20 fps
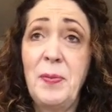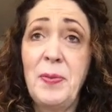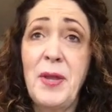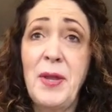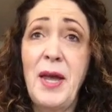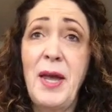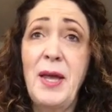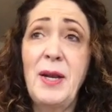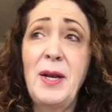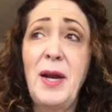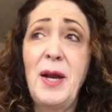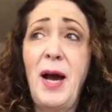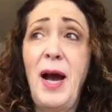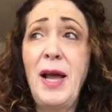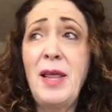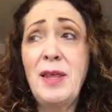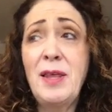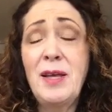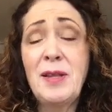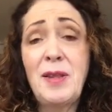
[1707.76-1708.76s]
And I
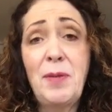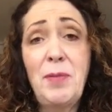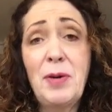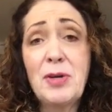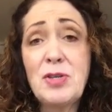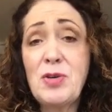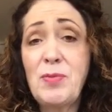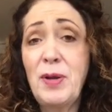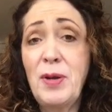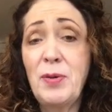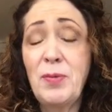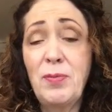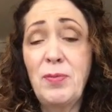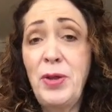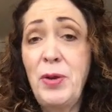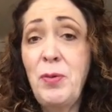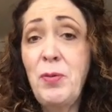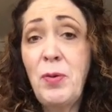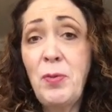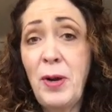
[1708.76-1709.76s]
think they must have been,
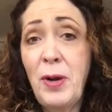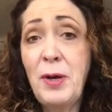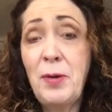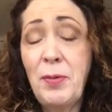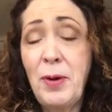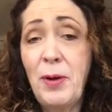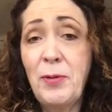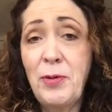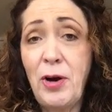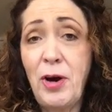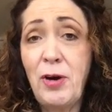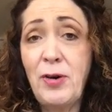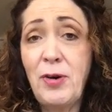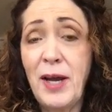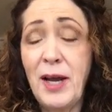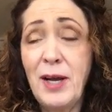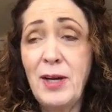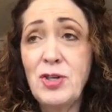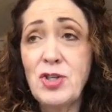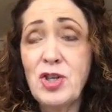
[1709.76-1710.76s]
they were right around our
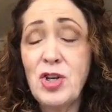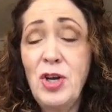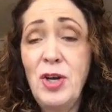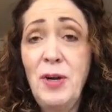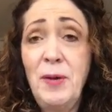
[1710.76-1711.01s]
age.